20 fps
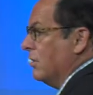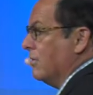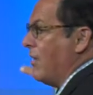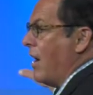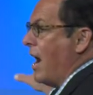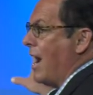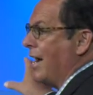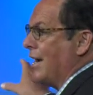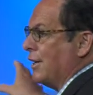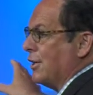of
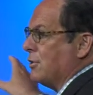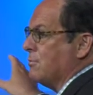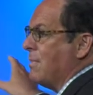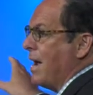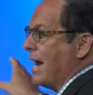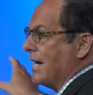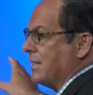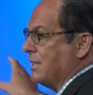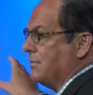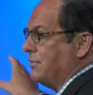iron
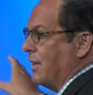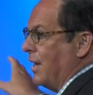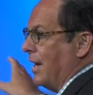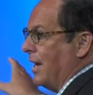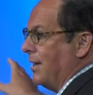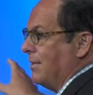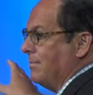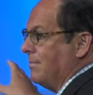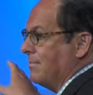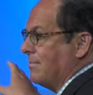
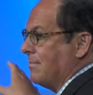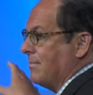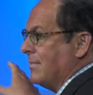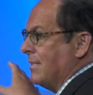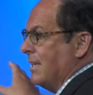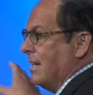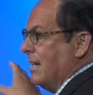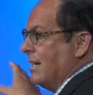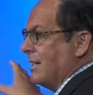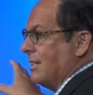magnified.
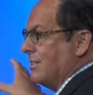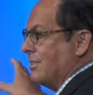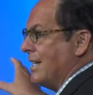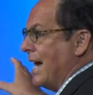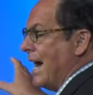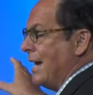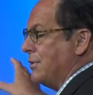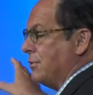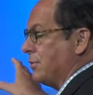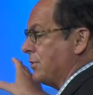Because Daniel